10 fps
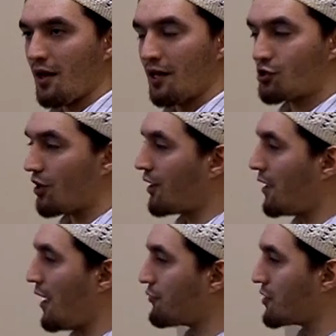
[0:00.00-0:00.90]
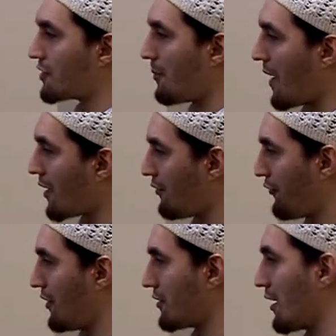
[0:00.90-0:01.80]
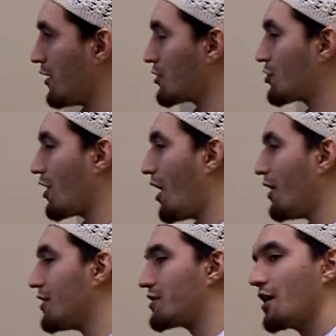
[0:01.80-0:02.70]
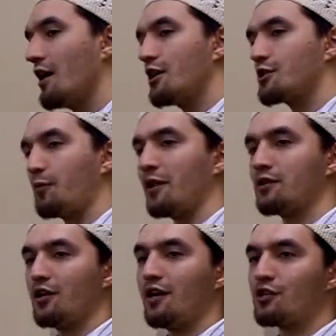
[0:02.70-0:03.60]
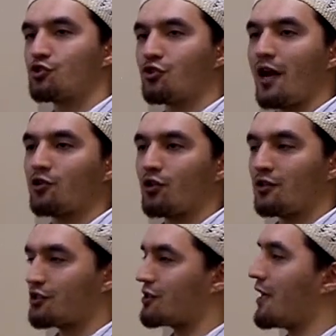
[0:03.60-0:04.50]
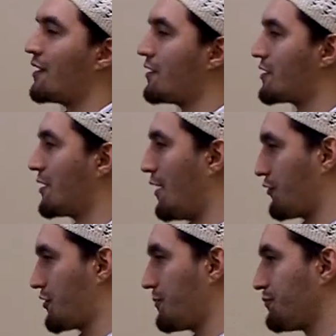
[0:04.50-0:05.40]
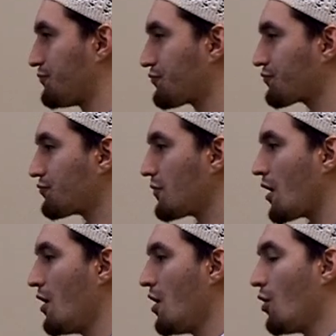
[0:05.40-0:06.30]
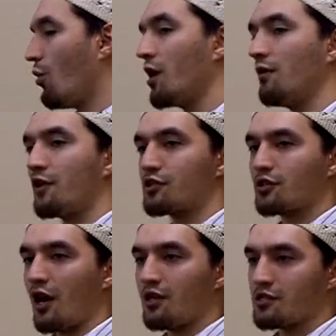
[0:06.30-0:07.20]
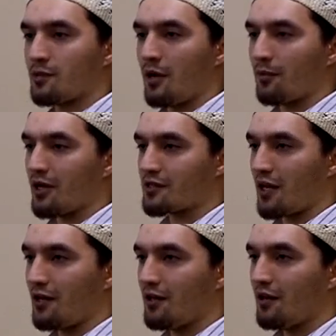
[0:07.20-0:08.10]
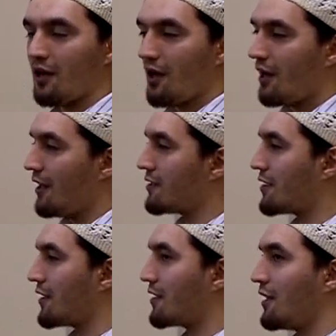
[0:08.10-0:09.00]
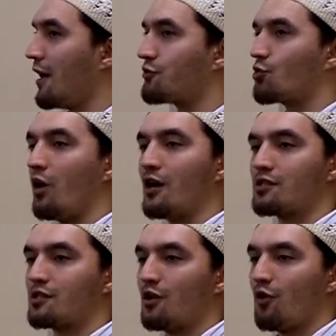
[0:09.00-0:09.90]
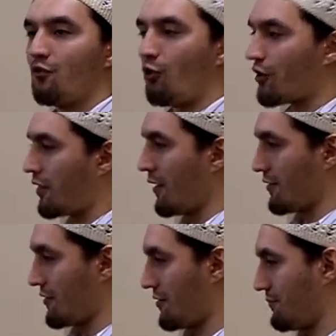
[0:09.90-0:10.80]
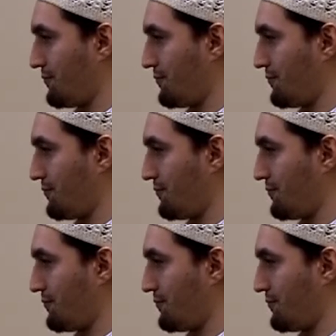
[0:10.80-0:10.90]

And so the nafs is a battlefield, and our scholars spend years trying to understand this nafs. One of our scholars, Imam Ghazali, he said the nafs wants four things.